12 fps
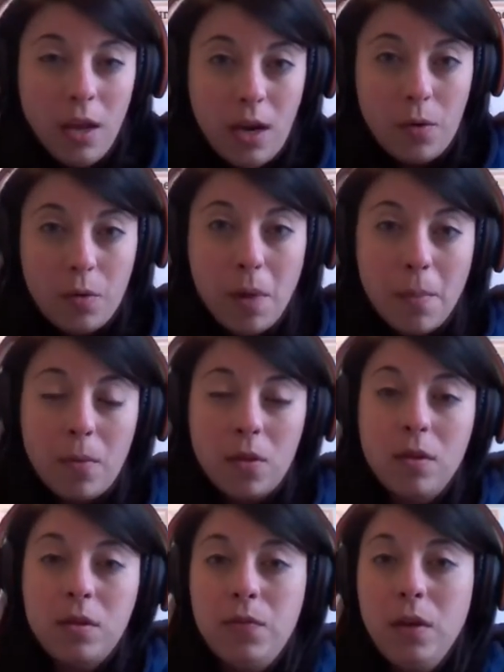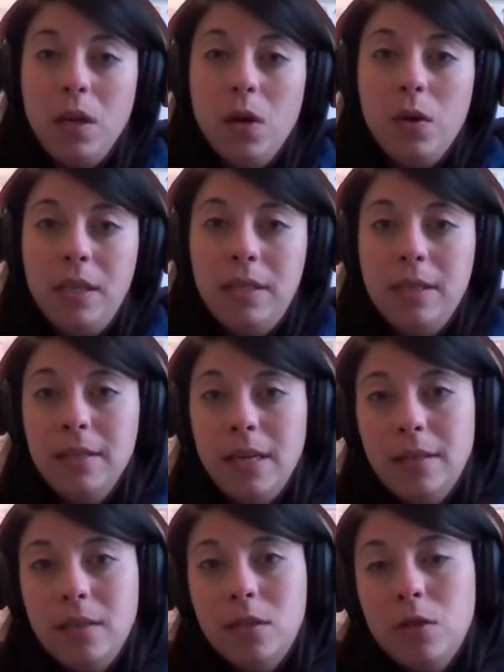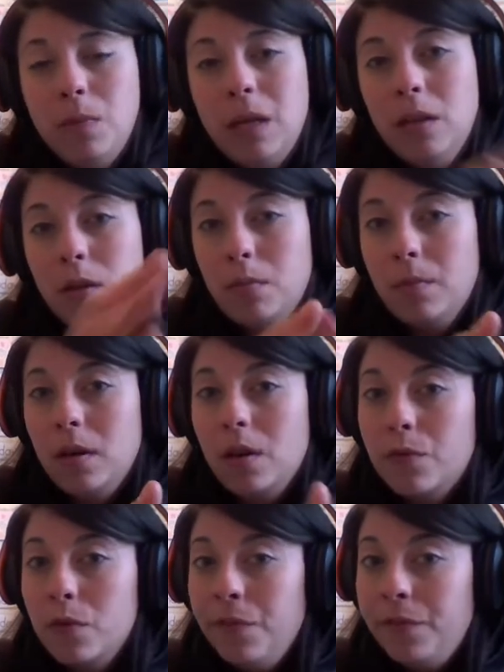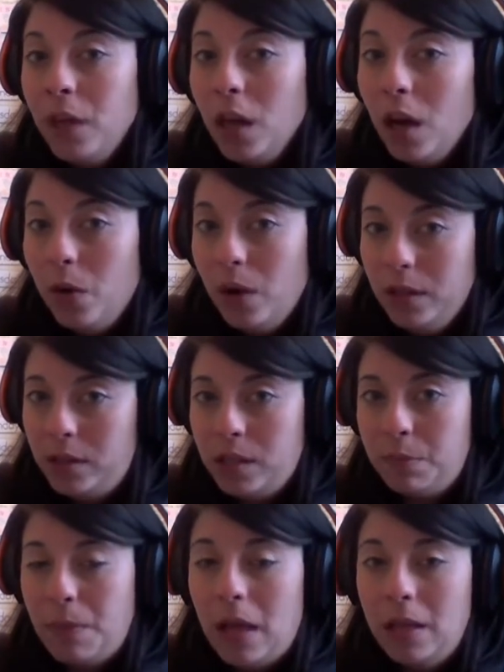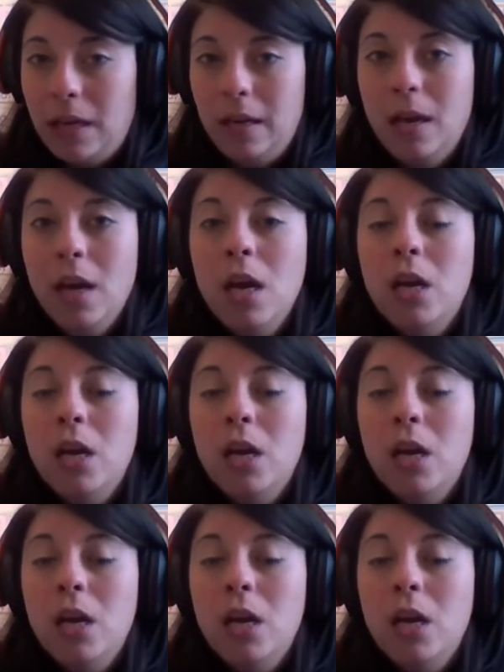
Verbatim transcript: Now remember, this video is intended to be a little bit of a review in spelling,